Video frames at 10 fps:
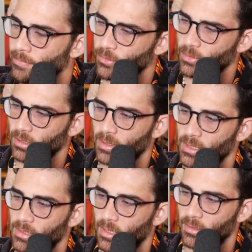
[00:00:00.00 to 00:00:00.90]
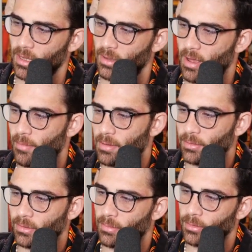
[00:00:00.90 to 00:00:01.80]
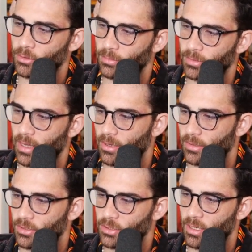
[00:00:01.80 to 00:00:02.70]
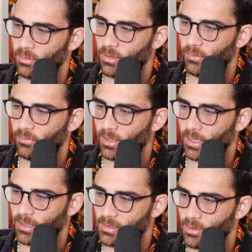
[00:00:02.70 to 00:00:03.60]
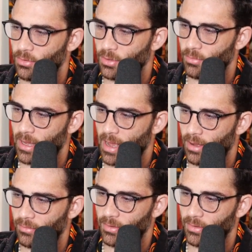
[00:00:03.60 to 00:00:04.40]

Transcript: You talked about this the other day of how people double and triple down on this shit when they feel like it's the only way out of